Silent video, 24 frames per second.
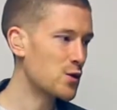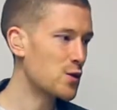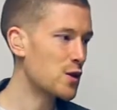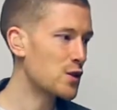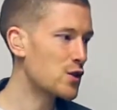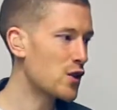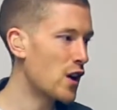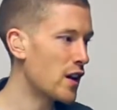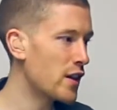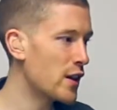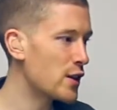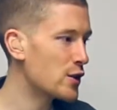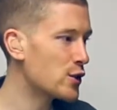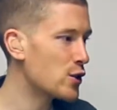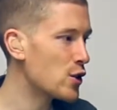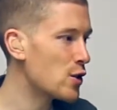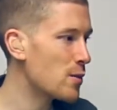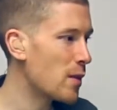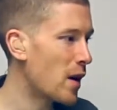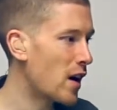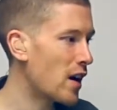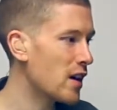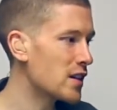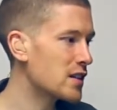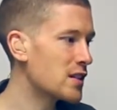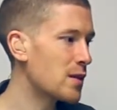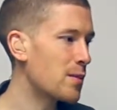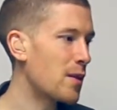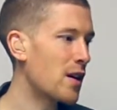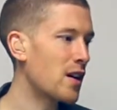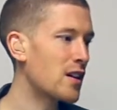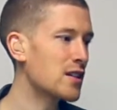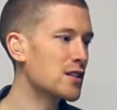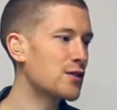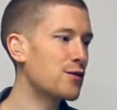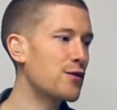Try those 2 bars, so
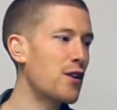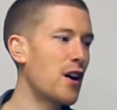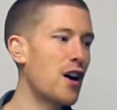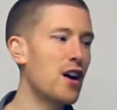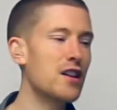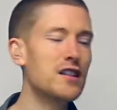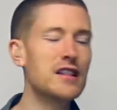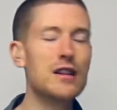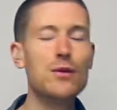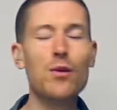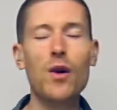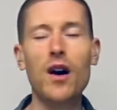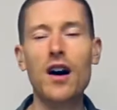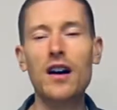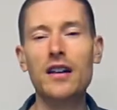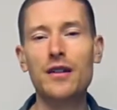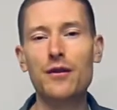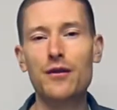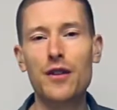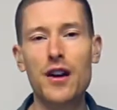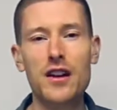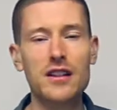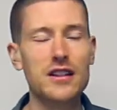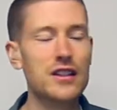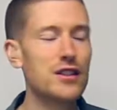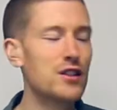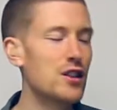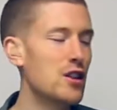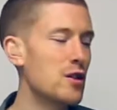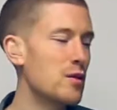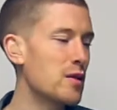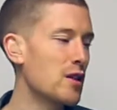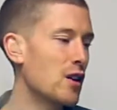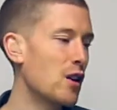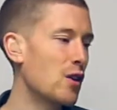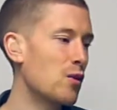bars 31 and
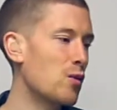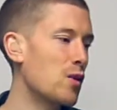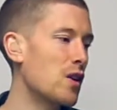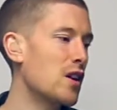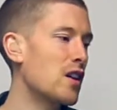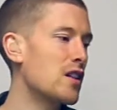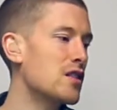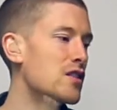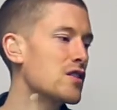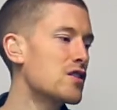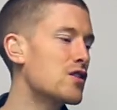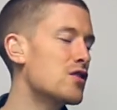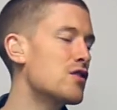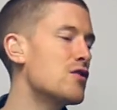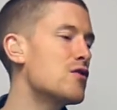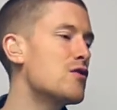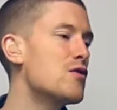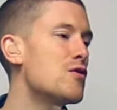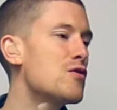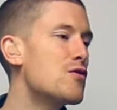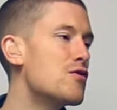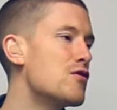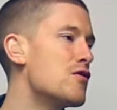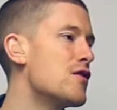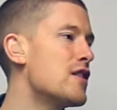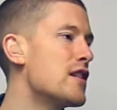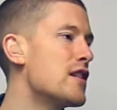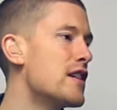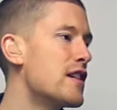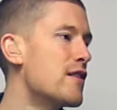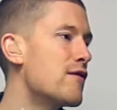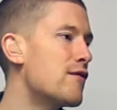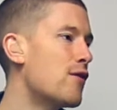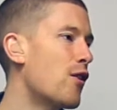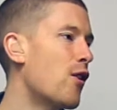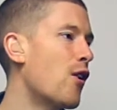32, we got 1, 2,
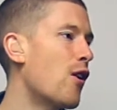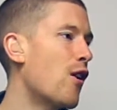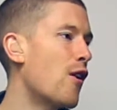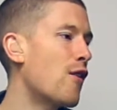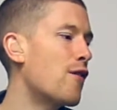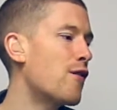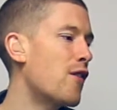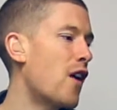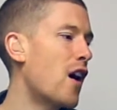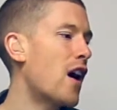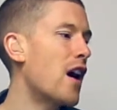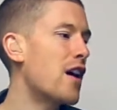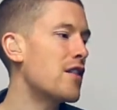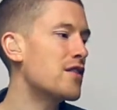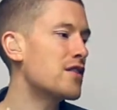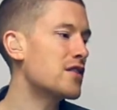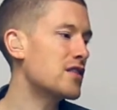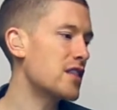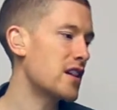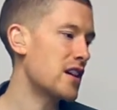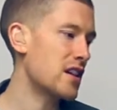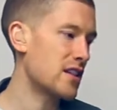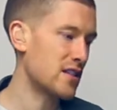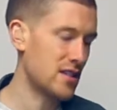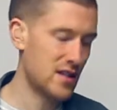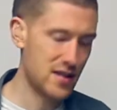3, 4, 5, 6.